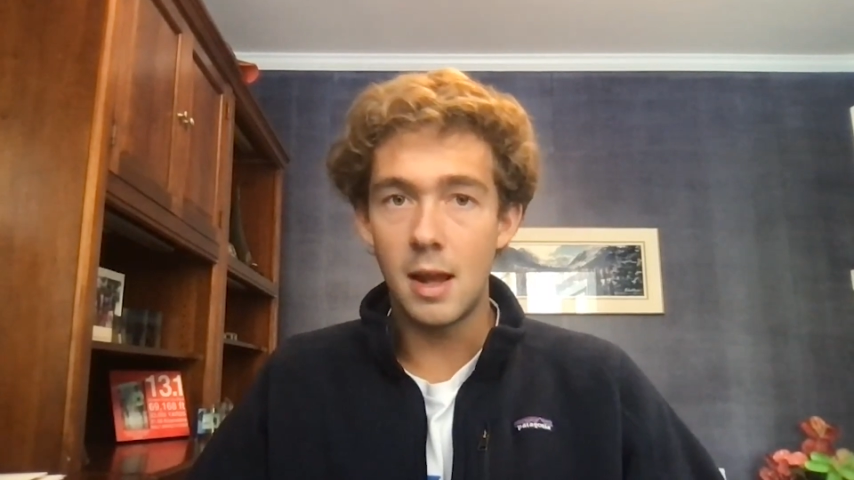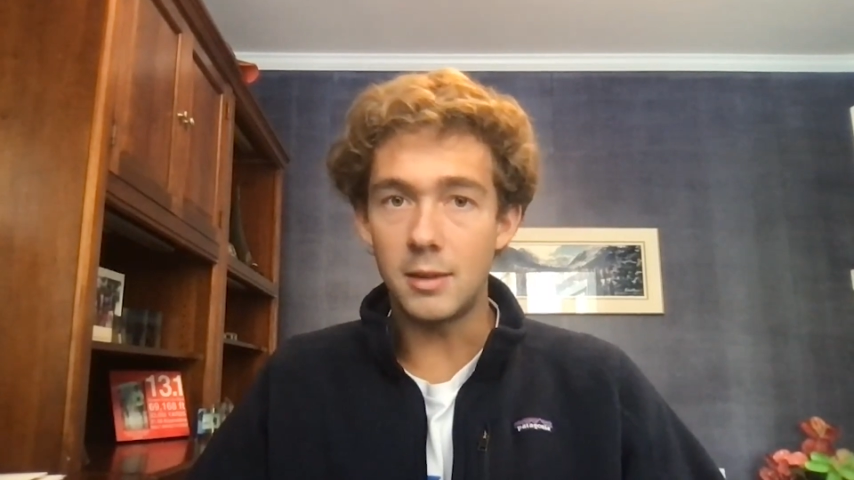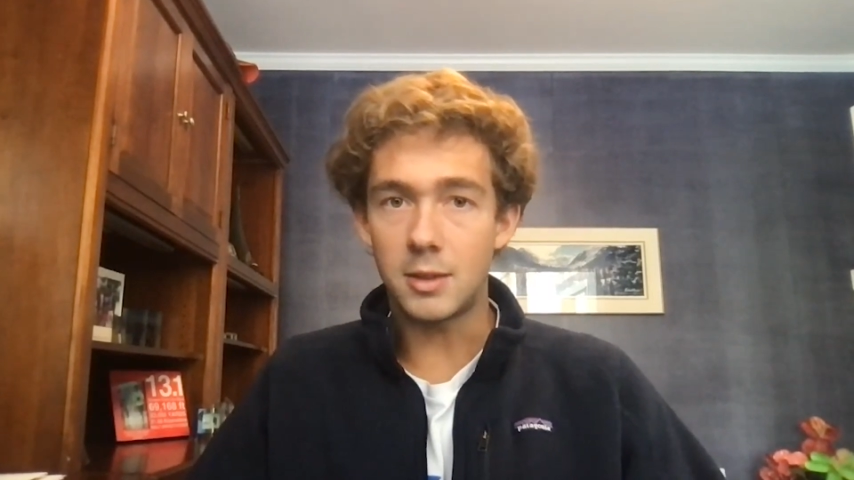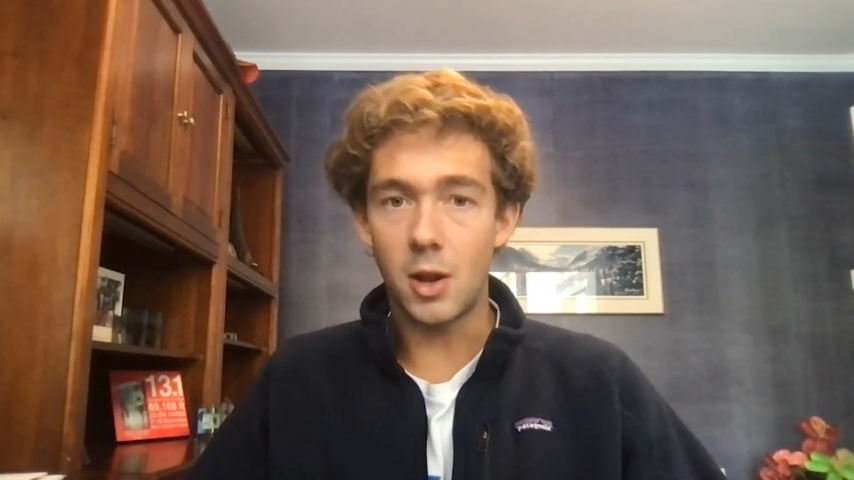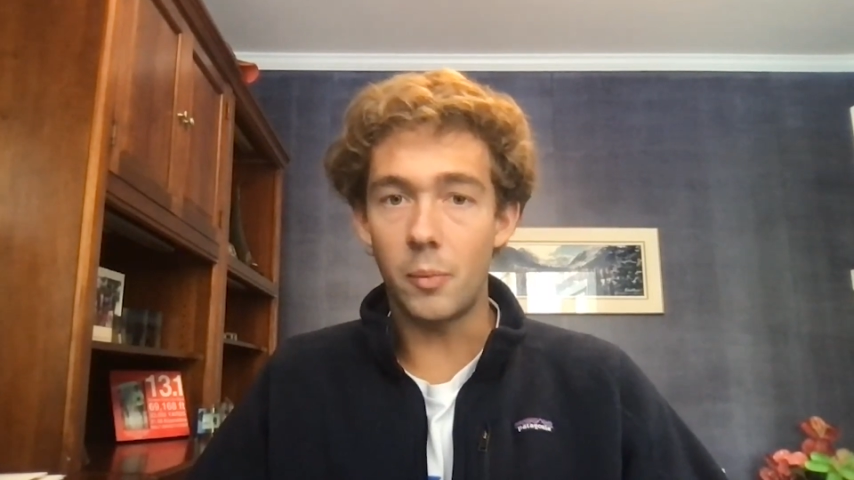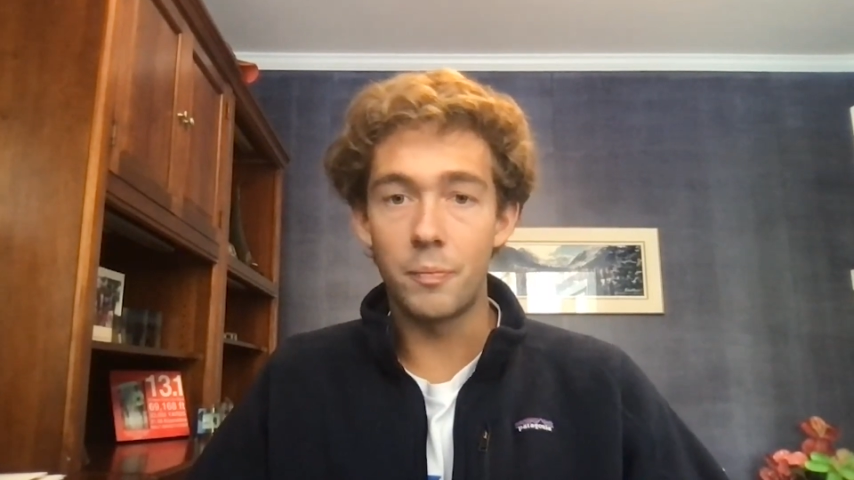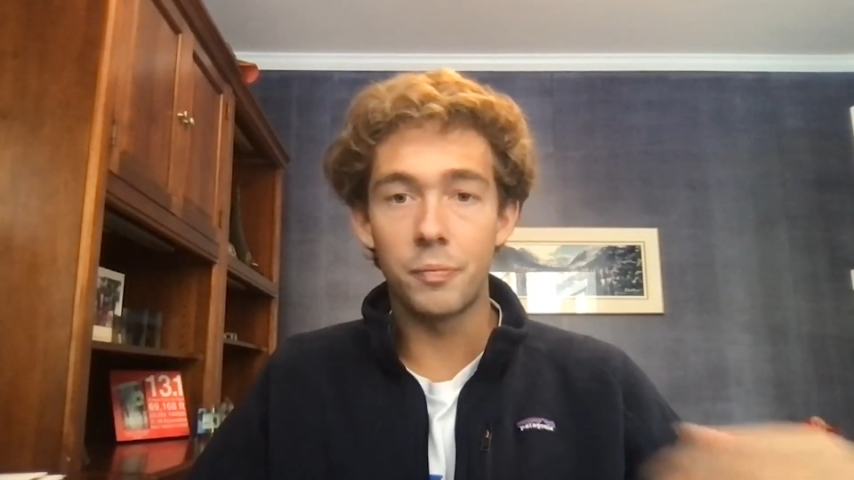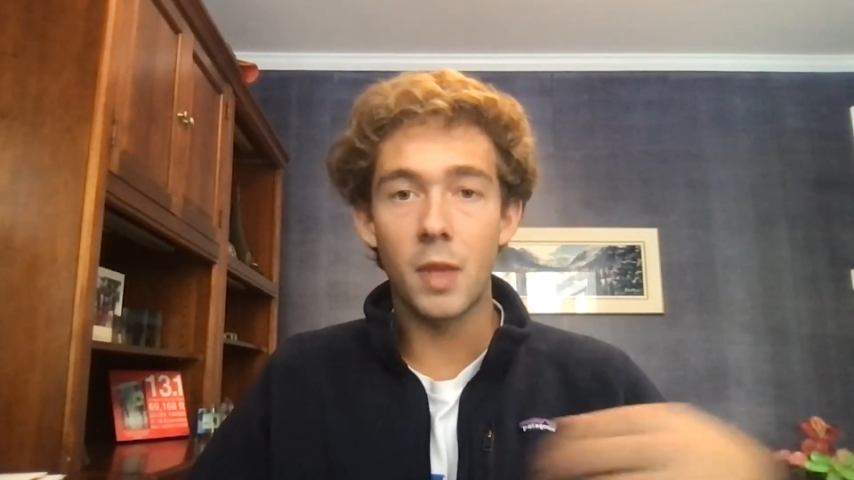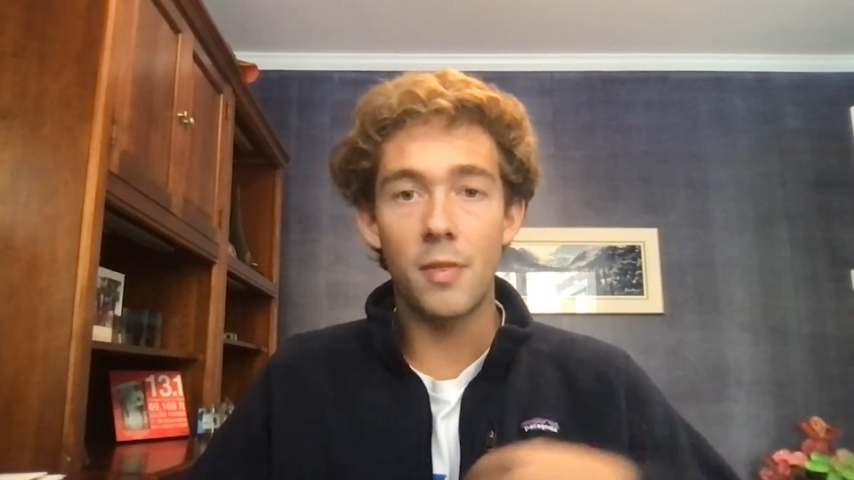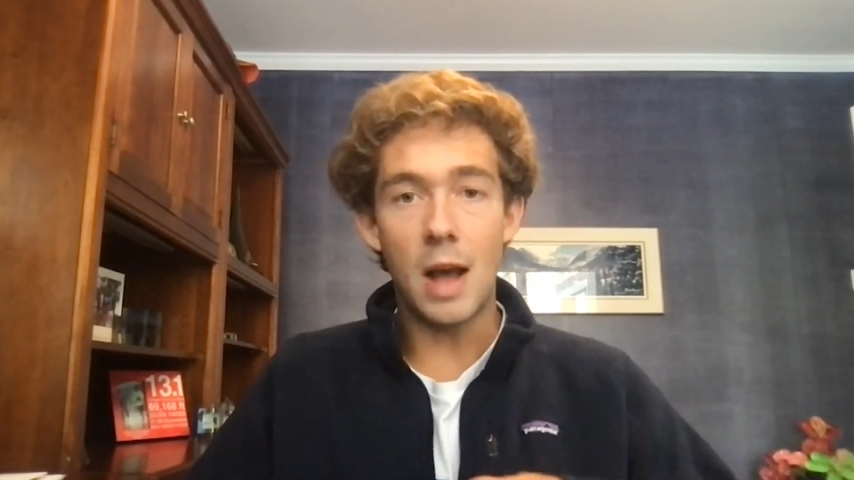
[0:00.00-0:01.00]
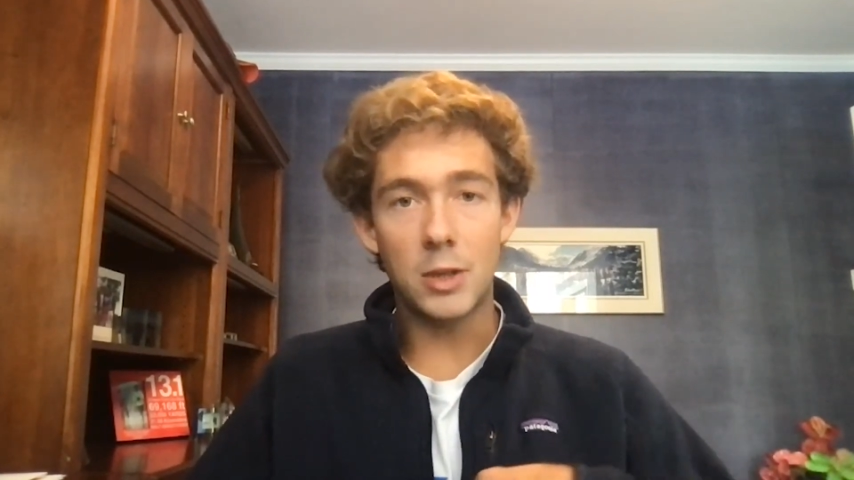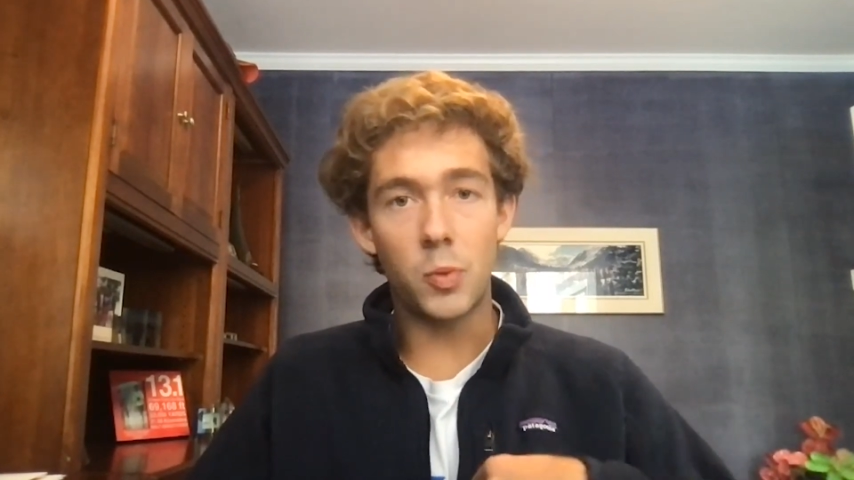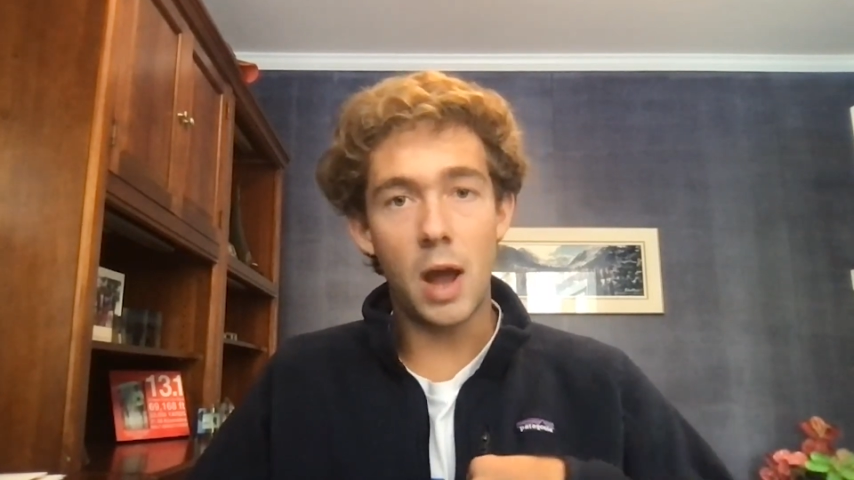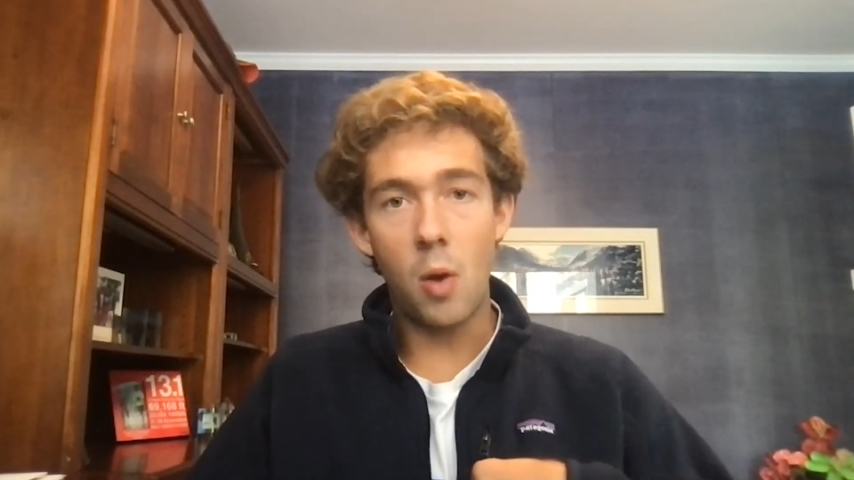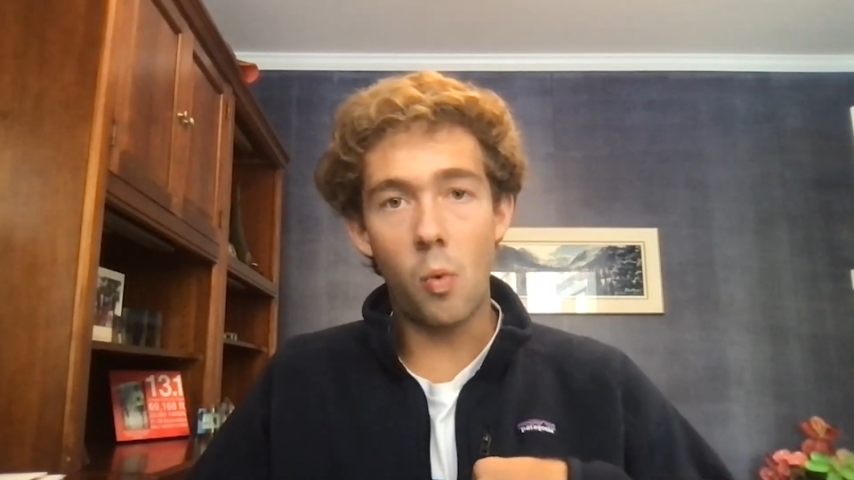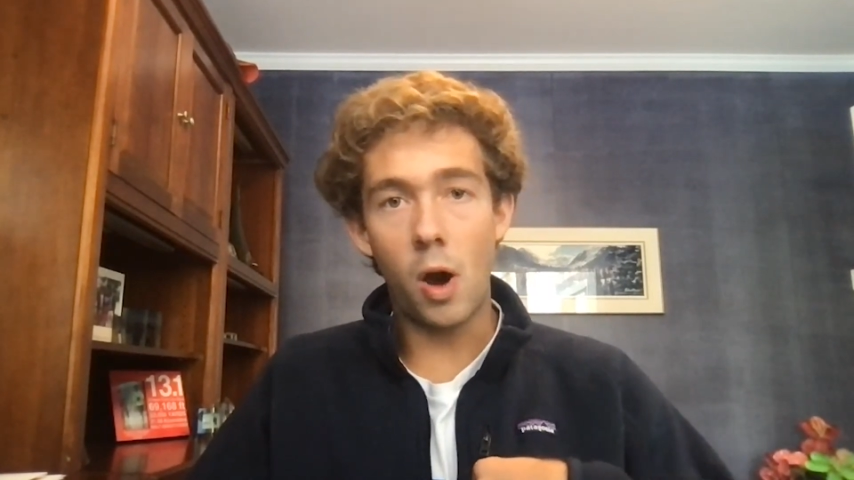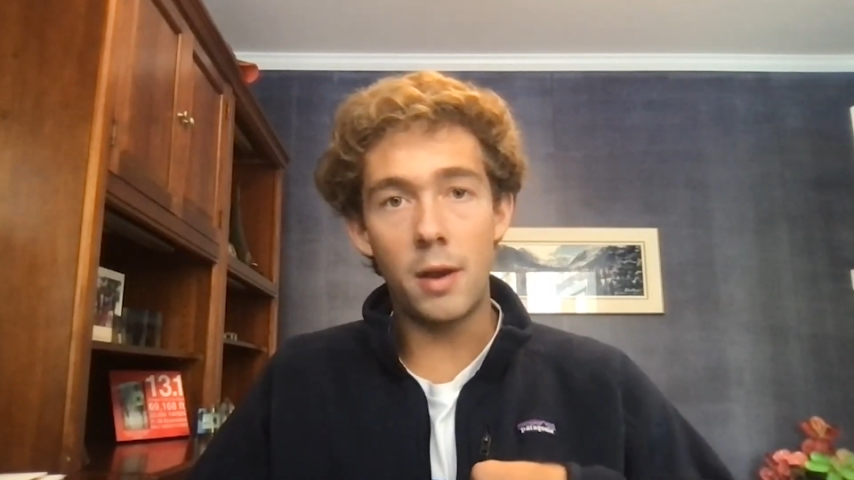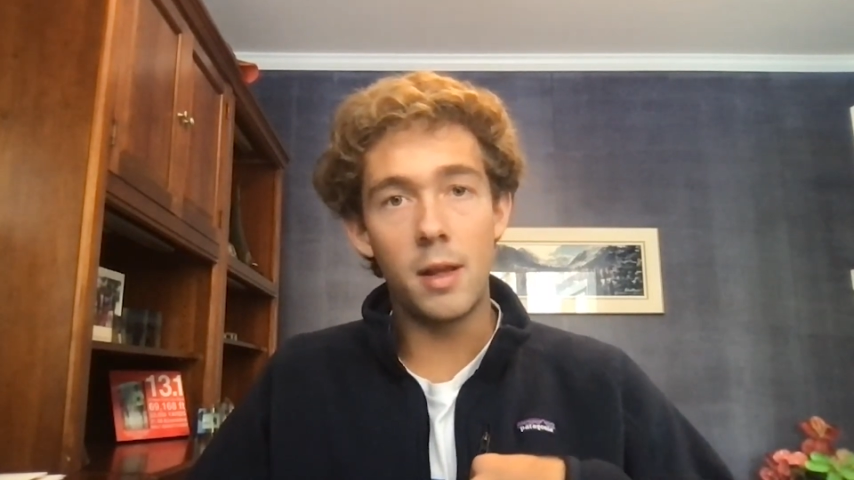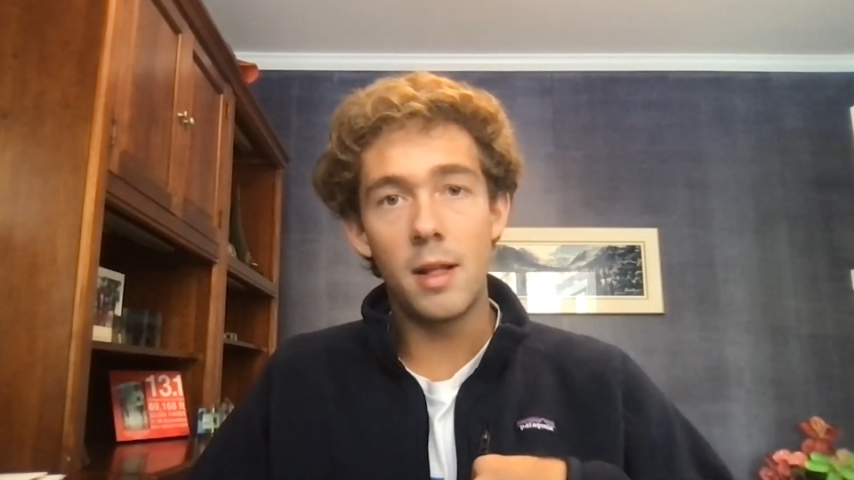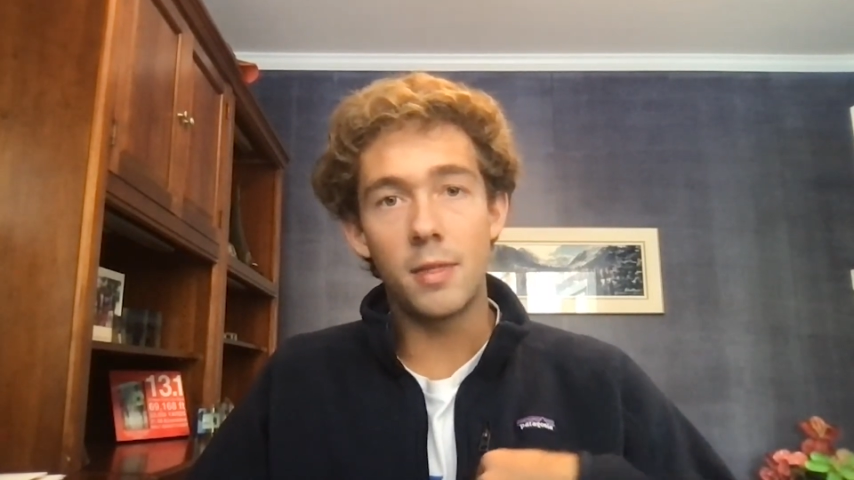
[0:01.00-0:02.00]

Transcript: and so that's what i want